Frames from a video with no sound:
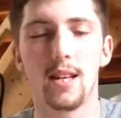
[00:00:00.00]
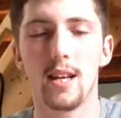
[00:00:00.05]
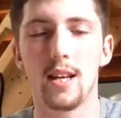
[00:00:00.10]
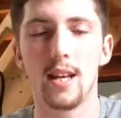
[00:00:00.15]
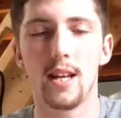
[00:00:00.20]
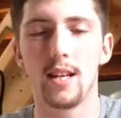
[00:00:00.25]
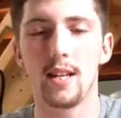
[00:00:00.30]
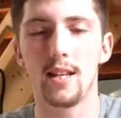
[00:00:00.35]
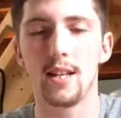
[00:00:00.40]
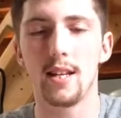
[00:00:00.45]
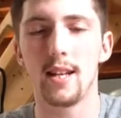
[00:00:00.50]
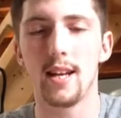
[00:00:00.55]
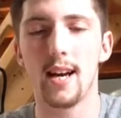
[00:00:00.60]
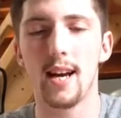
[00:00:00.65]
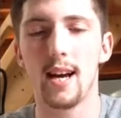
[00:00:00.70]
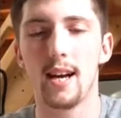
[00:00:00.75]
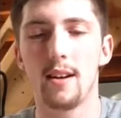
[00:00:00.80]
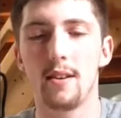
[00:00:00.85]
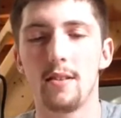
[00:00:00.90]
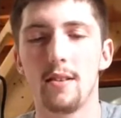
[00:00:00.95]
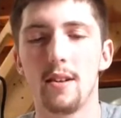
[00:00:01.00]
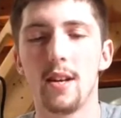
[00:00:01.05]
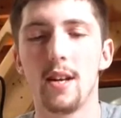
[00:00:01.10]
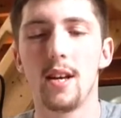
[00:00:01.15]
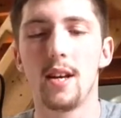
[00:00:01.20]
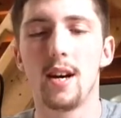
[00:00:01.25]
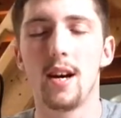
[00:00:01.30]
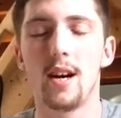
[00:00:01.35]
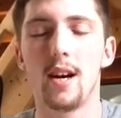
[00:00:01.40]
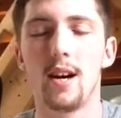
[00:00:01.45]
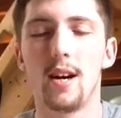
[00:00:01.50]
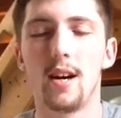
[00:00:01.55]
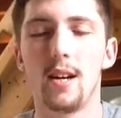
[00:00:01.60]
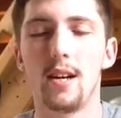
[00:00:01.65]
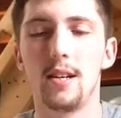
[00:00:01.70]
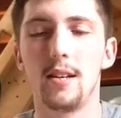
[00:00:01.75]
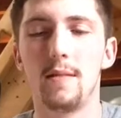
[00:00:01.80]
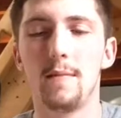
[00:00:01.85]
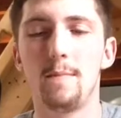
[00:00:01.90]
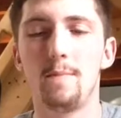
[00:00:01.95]
And yeah,
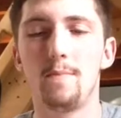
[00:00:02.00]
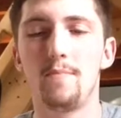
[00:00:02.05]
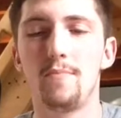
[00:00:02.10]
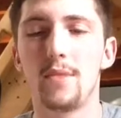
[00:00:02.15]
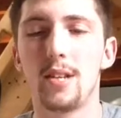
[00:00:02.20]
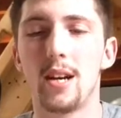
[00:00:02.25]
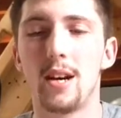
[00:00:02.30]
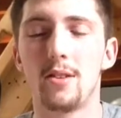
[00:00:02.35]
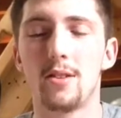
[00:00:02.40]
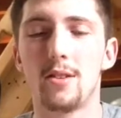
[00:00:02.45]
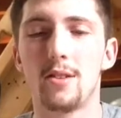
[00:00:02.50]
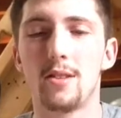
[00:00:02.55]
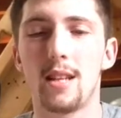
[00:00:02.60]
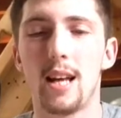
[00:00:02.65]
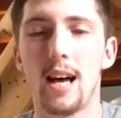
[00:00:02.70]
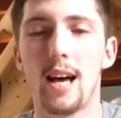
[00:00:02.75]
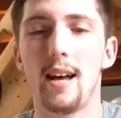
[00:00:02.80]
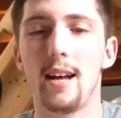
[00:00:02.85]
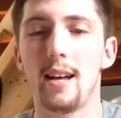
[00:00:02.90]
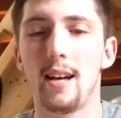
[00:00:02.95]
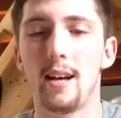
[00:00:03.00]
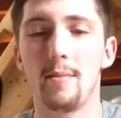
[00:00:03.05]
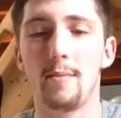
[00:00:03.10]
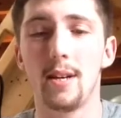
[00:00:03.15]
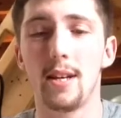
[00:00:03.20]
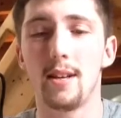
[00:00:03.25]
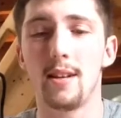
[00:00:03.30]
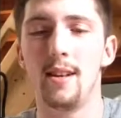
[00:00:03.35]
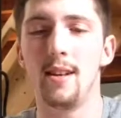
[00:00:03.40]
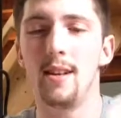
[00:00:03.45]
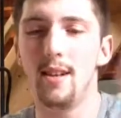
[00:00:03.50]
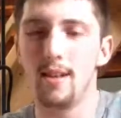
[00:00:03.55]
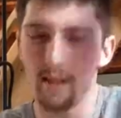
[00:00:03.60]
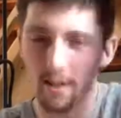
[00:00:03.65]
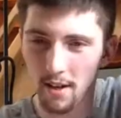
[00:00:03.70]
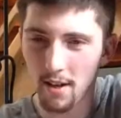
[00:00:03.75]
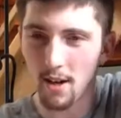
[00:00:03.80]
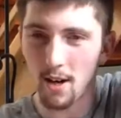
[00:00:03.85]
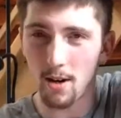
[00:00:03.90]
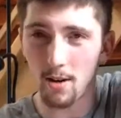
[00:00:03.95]
other than that, I mean,
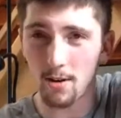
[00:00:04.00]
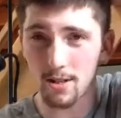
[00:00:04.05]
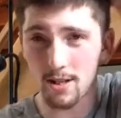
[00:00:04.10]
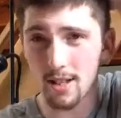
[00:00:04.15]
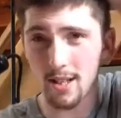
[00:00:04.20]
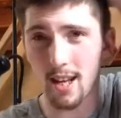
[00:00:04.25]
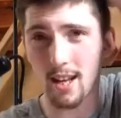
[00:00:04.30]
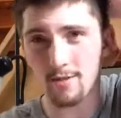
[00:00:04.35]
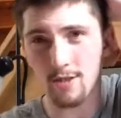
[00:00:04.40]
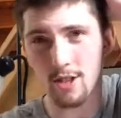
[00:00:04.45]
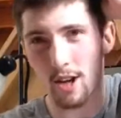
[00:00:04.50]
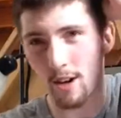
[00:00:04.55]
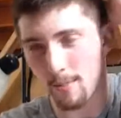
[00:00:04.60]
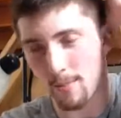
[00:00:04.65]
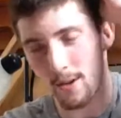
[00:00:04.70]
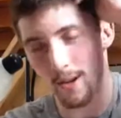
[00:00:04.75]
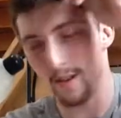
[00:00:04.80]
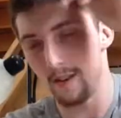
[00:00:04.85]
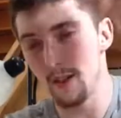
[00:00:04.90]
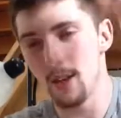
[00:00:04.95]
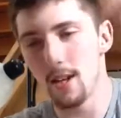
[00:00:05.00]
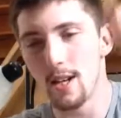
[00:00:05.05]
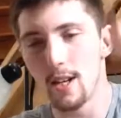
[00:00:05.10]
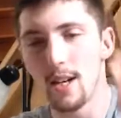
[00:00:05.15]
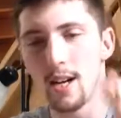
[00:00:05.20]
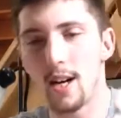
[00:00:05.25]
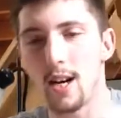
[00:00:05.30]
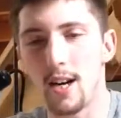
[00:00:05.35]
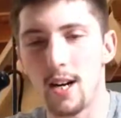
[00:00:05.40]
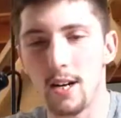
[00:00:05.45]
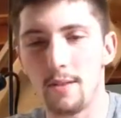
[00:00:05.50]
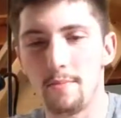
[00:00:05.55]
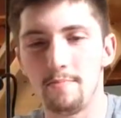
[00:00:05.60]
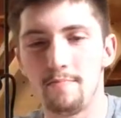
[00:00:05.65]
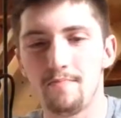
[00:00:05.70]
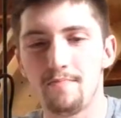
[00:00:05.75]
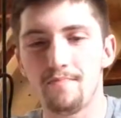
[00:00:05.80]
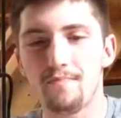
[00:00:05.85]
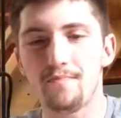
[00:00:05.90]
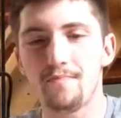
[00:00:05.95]
it's a knife sharpener. The
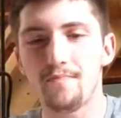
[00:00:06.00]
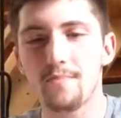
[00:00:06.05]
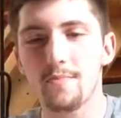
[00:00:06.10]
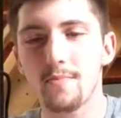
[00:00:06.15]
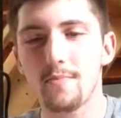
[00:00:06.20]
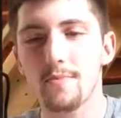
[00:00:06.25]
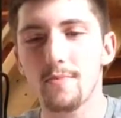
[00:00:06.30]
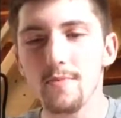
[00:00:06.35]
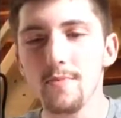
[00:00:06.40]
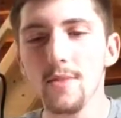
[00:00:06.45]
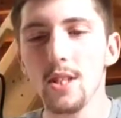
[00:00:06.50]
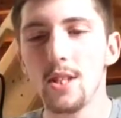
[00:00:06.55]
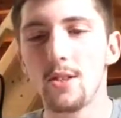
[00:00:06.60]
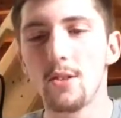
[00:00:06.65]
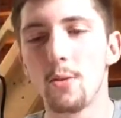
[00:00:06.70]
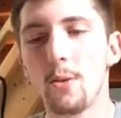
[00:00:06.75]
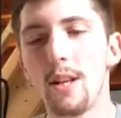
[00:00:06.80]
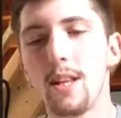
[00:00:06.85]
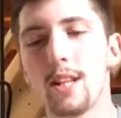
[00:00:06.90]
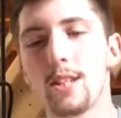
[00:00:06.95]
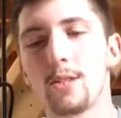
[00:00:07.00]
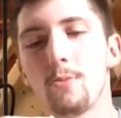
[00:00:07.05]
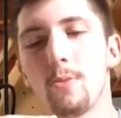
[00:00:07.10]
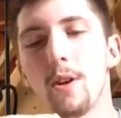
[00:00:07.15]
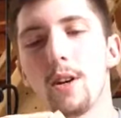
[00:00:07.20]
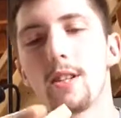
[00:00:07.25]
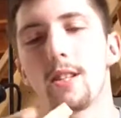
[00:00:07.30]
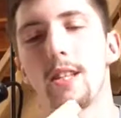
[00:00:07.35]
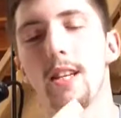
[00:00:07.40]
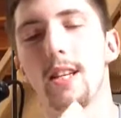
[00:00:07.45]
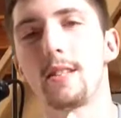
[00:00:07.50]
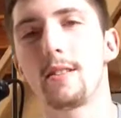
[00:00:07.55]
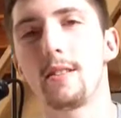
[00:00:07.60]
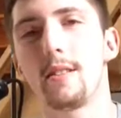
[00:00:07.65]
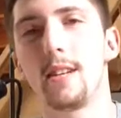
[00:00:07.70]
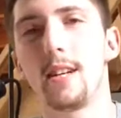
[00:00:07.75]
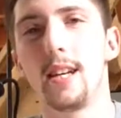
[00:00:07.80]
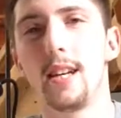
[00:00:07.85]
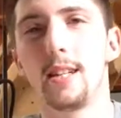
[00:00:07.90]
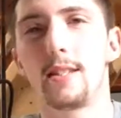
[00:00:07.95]
way this works is
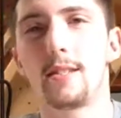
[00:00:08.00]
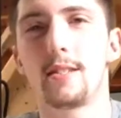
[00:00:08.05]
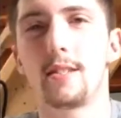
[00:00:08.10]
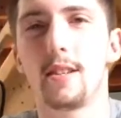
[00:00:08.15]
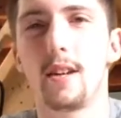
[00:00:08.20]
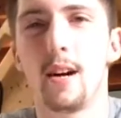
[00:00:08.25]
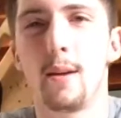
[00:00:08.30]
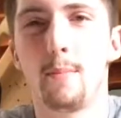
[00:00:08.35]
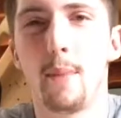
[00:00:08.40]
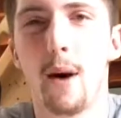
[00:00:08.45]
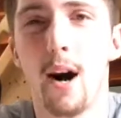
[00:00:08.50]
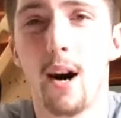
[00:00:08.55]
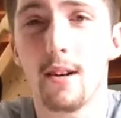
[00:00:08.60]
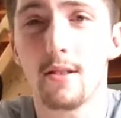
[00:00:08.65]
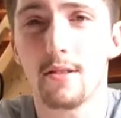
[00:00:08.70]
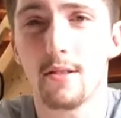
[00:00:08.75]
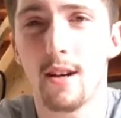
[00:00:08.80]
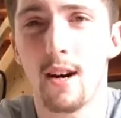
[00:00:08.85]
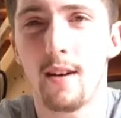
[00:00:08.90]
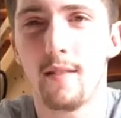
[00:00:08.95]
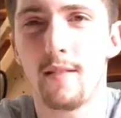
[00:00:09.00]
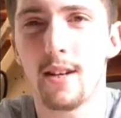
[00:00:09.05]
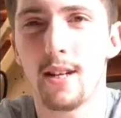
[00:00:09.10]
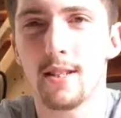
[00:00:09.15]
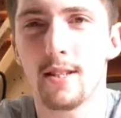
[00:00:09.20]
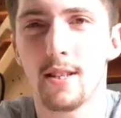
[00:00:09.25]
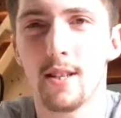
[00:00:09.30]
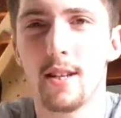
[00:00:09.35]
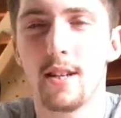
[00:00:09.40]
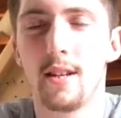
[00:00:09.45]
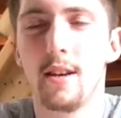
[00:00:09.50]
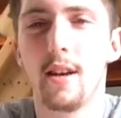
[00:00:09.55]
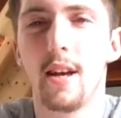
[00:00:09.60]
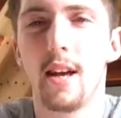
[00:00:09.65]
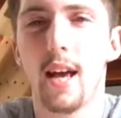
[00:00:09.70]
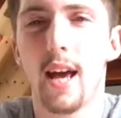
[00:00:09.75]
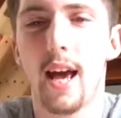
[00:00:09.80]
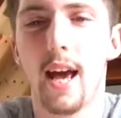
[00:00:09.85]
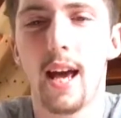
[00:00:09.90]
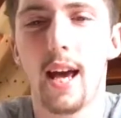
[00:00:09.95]
it's a box, obviously,
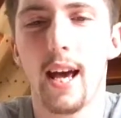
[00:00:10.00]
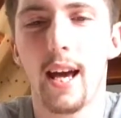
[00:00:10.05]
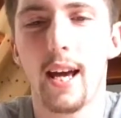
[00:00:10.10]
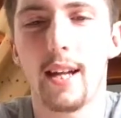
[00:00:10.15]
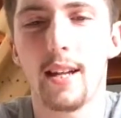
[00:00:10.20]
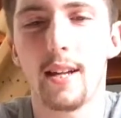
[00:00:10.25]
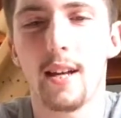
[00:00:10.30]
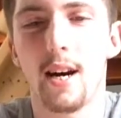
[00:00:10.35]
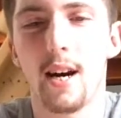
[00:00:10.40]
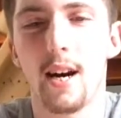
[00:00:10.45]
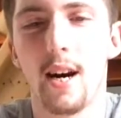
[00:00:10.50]
and